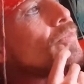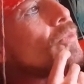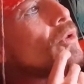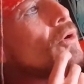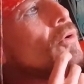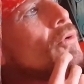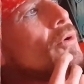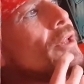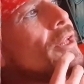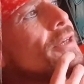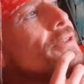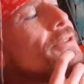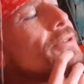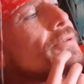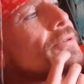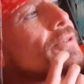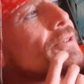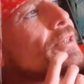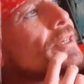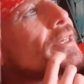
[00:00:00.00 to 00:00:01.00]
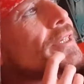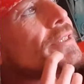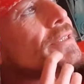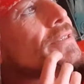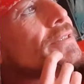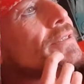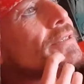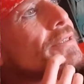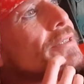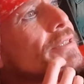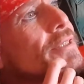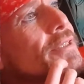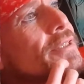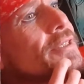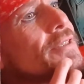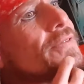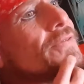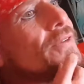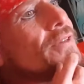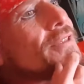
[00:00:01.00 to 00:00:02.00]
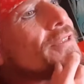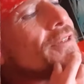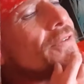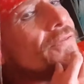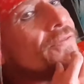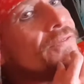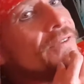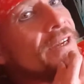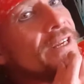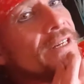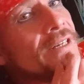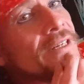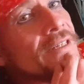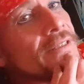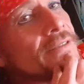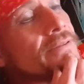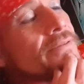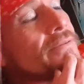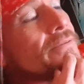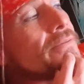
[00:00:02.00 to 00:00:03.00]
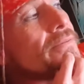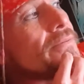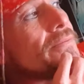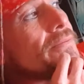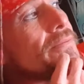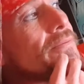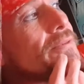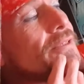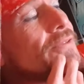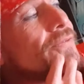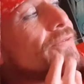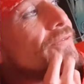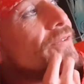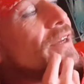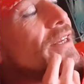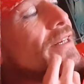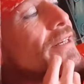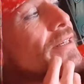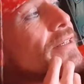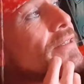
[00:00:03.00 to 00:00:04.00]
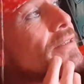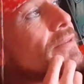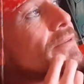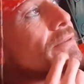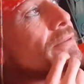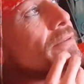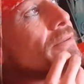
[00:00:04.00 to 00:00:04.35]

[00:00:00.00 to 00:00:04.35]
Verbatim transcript: All of those sorts of things. And they're just, it's a feeling. It's a feeling.